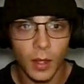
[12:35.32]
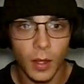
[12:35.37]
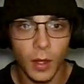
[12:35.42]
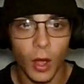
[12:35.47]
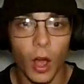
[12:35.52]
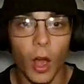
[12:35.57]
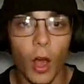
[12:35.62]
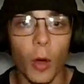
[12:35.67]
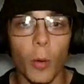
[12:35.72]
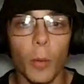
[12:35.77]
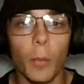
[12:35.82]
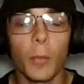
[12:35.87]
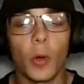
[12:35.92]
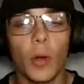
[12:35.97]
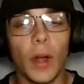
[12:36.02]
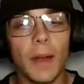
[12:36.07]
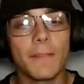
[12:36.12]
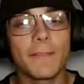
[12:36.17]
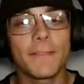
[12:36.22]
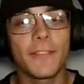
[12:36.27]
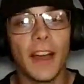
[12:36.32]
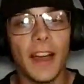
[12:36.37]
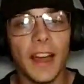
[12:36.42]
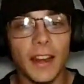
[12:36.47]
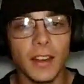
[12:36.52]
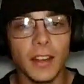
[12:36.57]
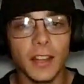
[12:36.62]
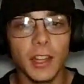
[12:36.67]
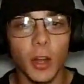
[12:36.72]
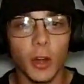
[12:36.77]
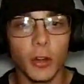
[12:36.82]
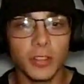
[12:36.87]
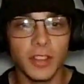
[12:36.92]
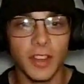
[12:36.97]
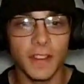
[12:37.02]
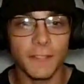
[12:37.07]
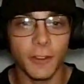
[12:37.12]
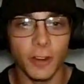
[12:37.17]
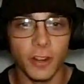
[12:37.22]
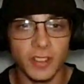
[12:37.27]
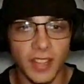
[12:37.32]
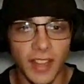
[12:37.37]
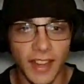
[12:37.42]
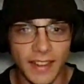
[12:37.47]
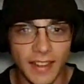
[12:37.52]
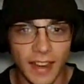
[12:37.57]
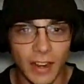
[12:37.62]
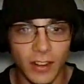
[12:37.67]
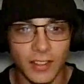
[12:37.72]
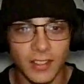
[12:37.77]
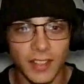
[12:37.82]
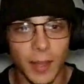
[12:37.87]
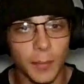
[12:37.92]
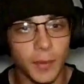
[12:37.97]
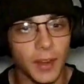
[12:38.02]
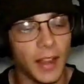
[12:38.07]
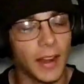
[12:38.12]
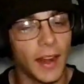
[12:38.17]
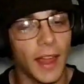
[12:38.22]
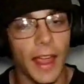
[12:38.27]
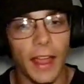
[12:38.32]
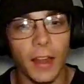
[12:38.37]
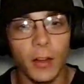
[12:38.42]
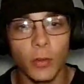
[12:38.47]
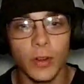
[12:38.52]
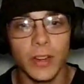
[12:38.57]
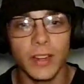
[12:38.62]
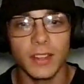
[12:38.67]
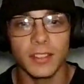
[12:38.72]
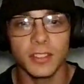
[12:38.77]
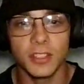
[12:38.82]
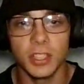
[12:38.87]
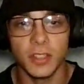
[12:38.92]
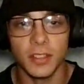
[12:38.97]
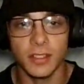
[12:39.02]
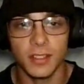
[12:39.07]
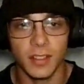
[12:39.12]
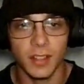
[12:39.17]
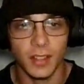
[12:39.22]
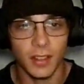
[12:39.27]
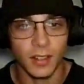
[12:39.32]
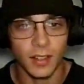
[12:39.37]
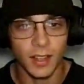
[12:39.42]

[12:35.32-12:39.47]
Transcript: Oh, Merab finally goes in for a takedown attempt, and Henry is just,